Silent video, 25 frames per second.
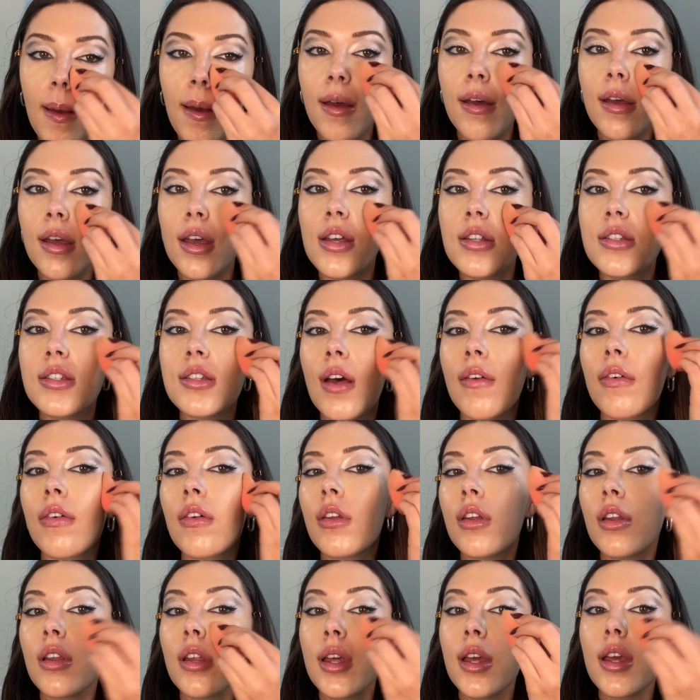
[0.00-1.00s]
It's
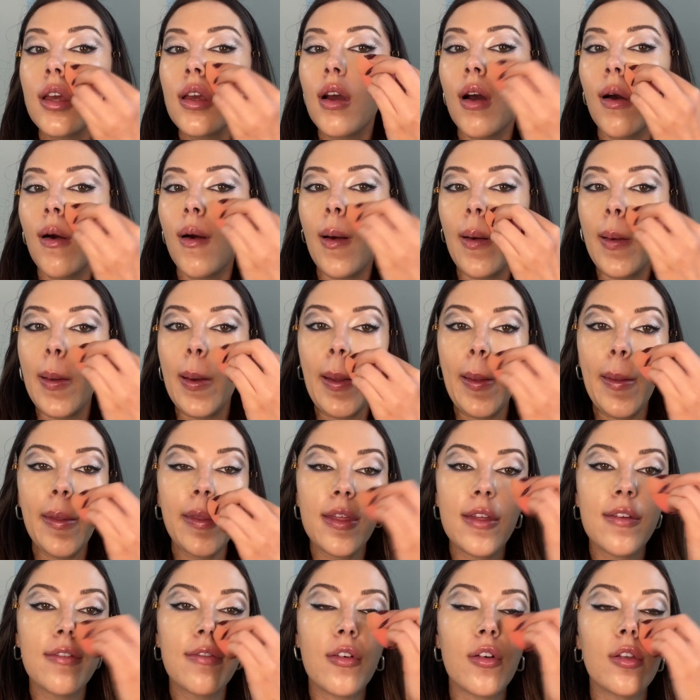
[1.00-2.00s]
definitely on
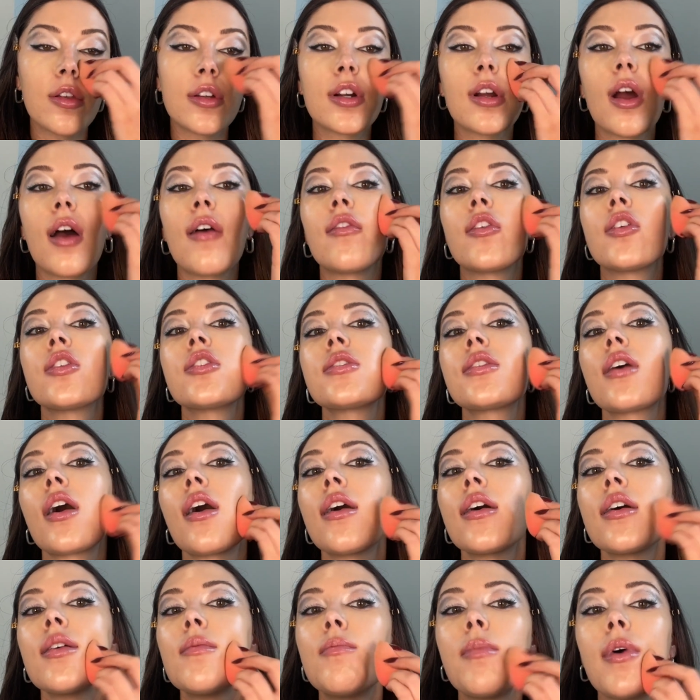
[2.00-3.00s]
the fuller coverage
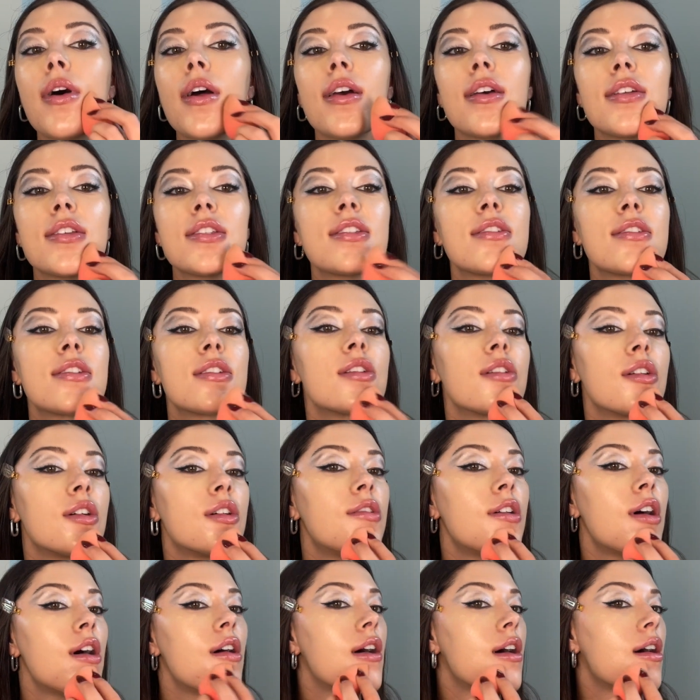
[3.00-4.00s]
side, but it
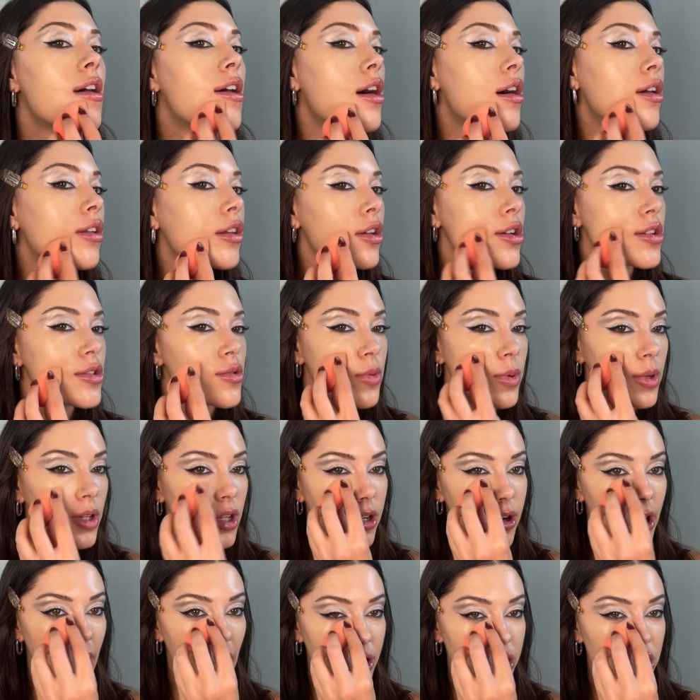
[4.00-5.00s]
still looks really
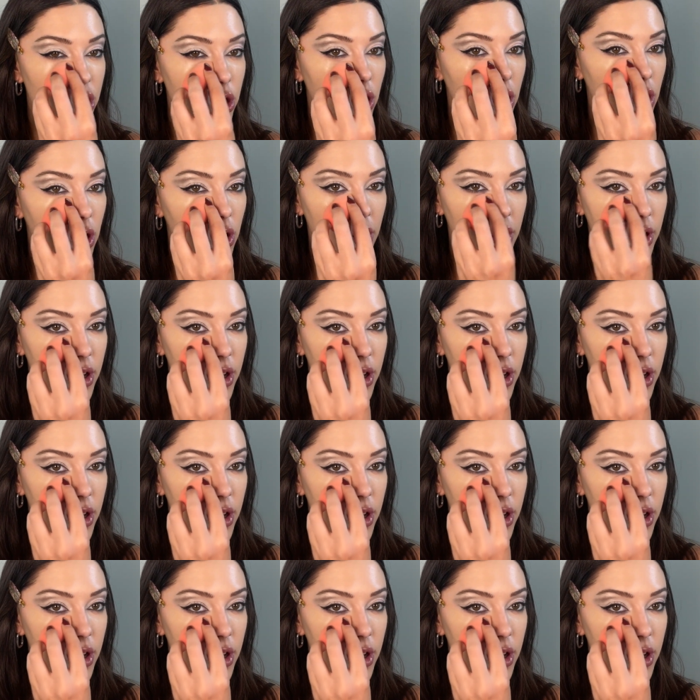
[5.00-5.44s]
natural.